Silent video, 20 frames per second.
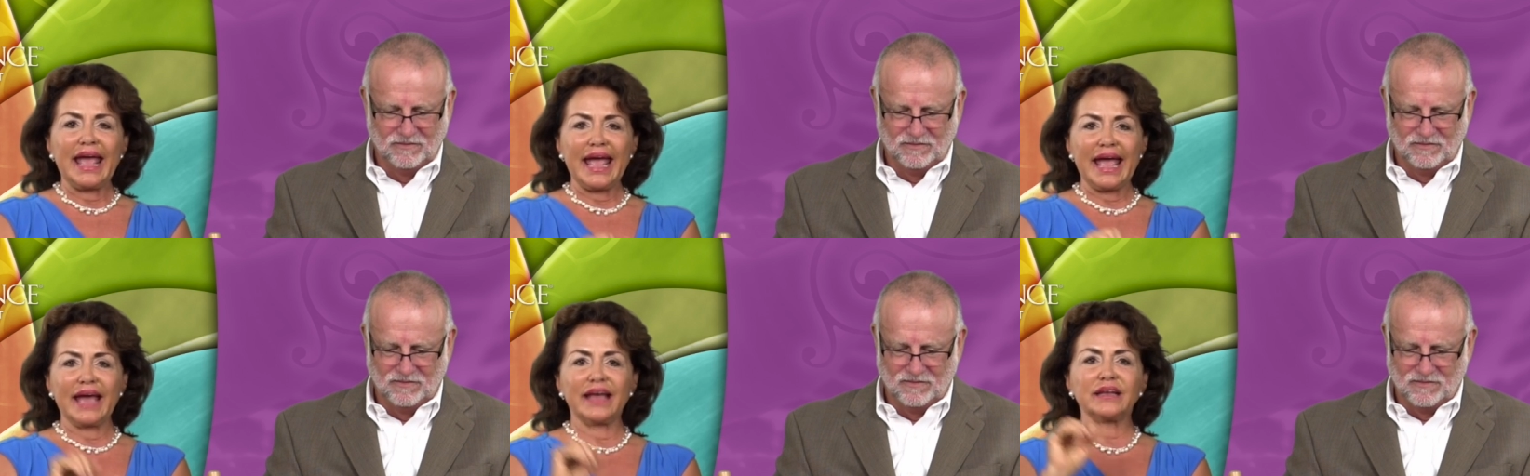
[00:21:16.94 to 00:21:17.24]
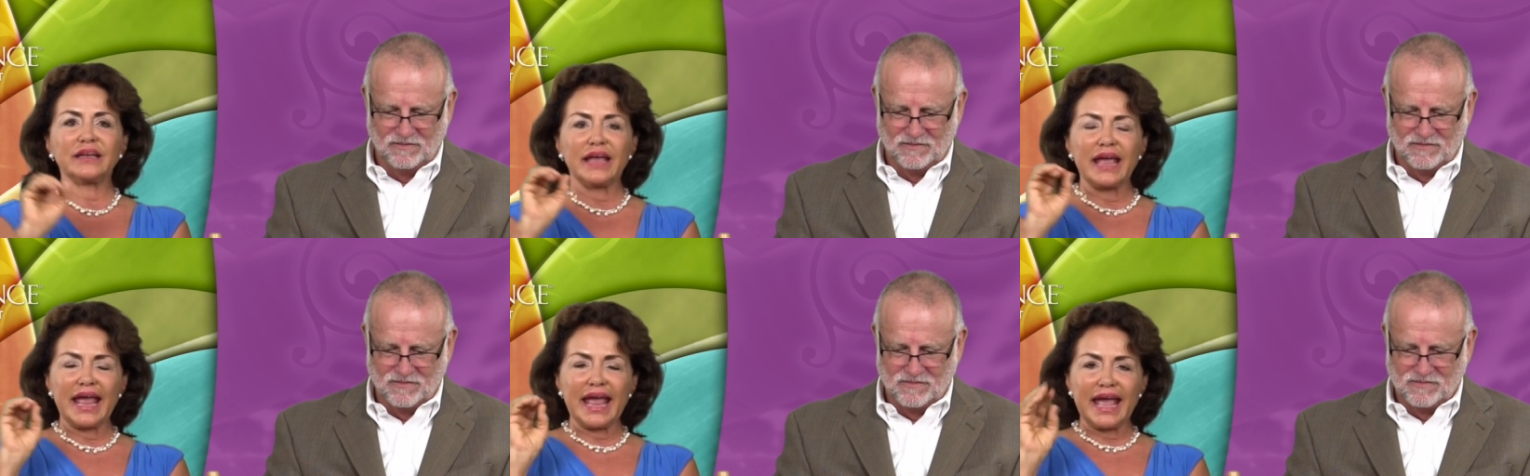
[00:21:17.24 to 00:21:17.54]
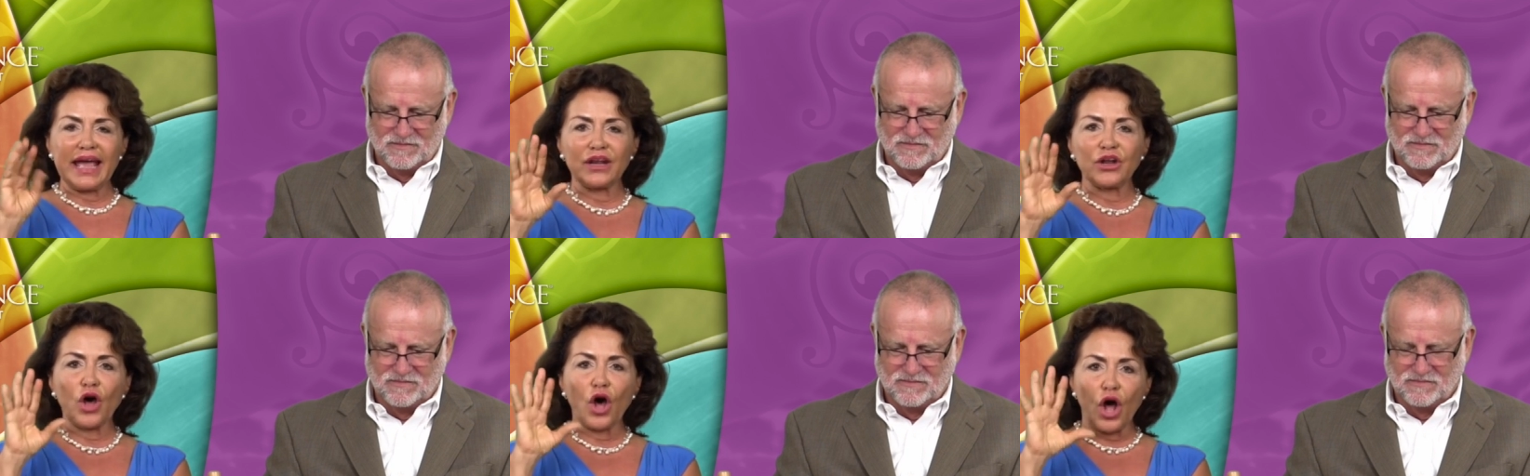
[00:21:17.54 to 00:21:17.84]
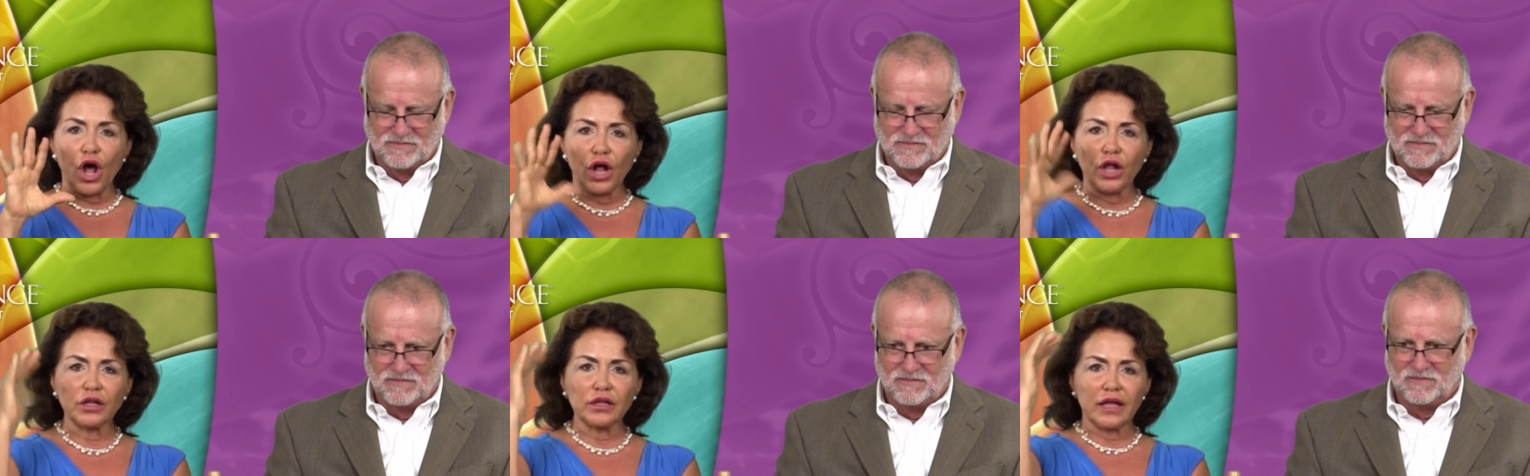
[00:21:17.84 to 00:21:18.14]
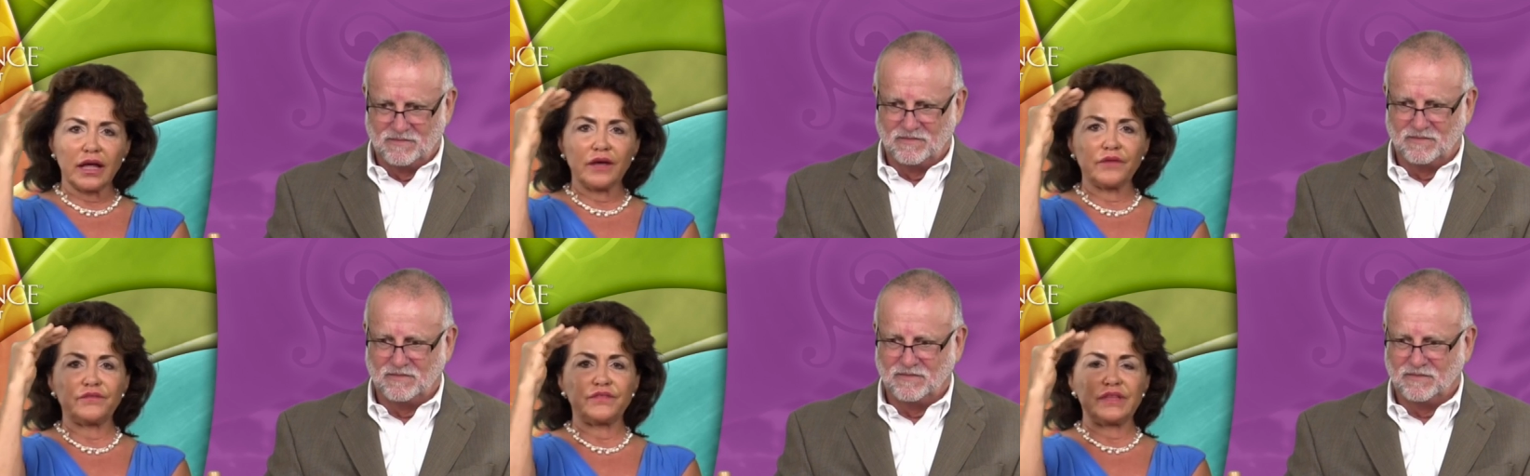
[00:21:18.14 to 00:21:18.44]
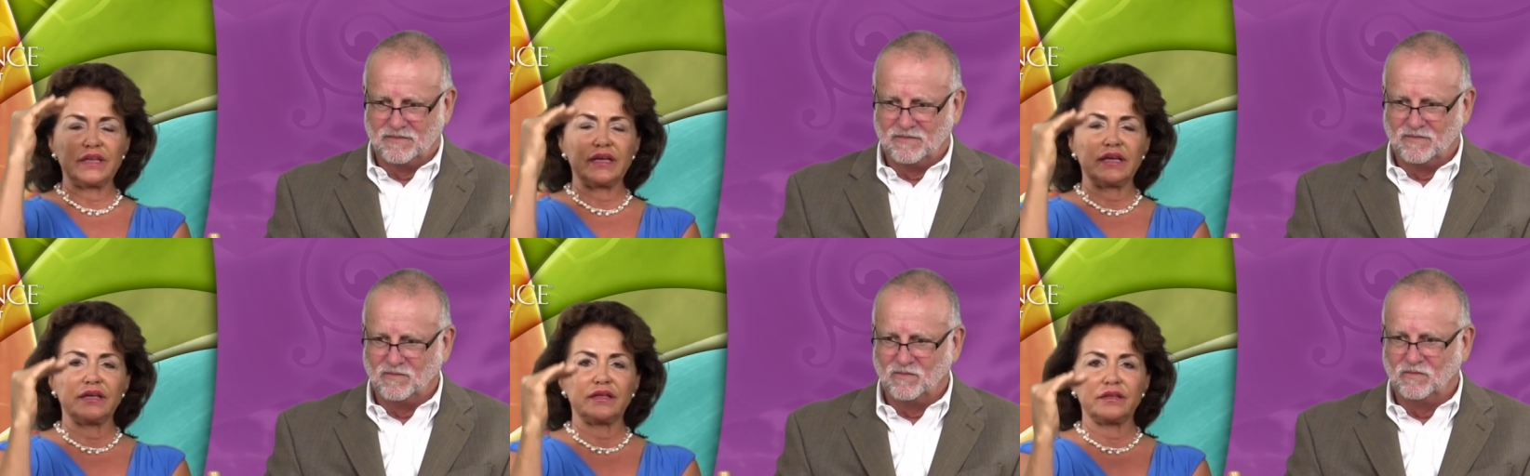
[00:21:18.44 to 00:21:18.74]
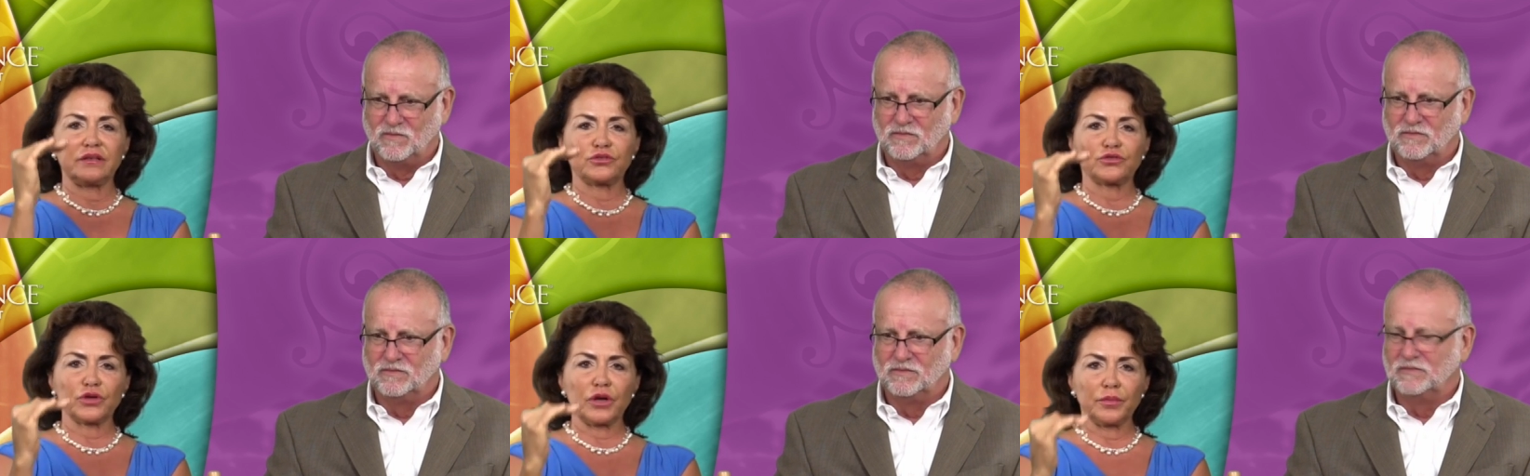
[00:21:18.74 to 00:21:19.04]
Speaker 1: and and all of
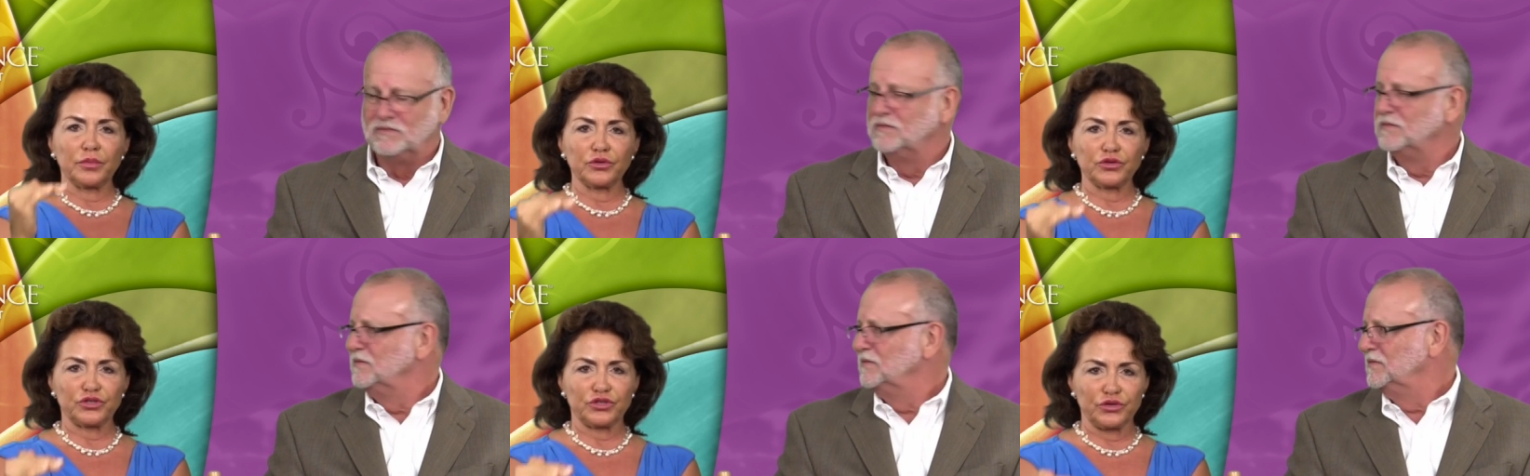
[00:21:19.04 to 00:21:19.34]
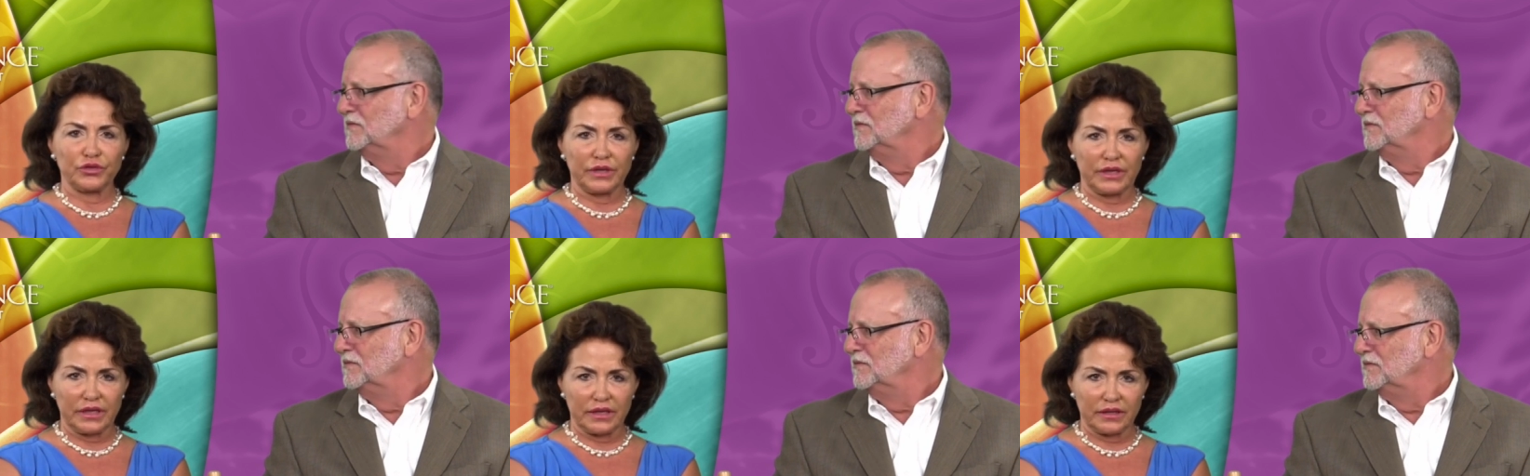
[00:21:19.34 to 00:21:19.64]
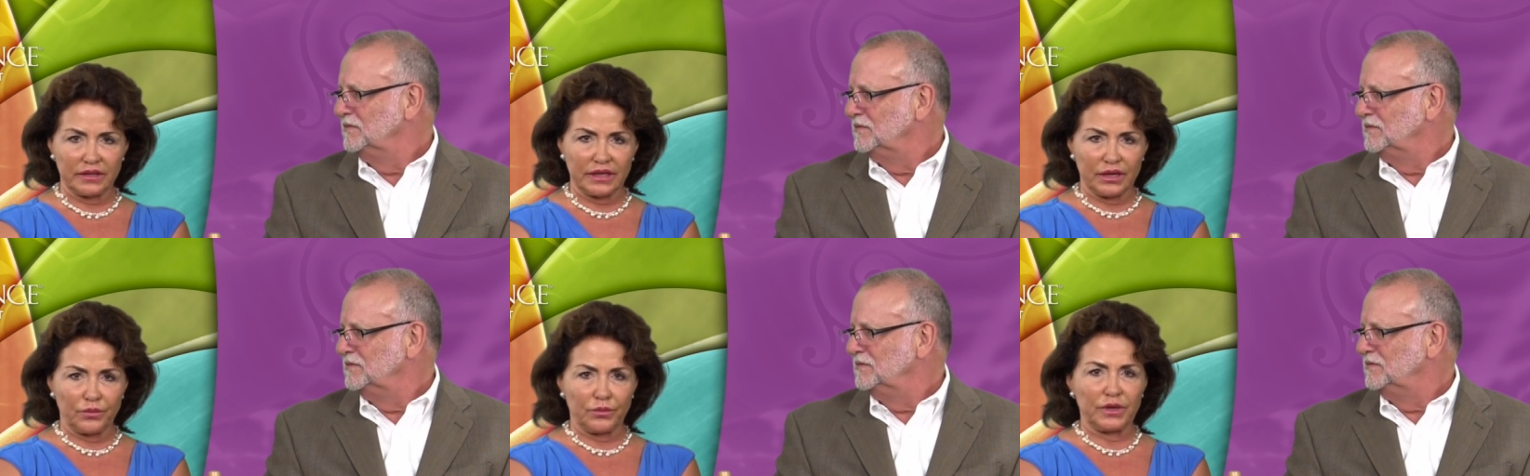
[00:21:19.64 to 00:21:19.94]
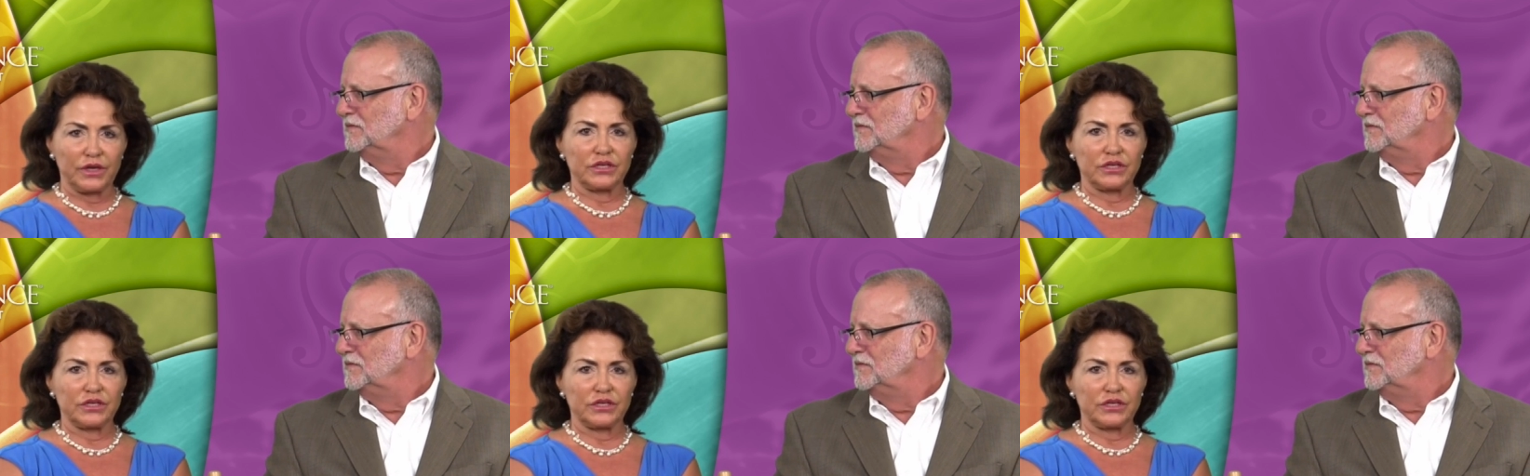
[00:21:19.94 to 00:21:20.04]
the troubleshooting that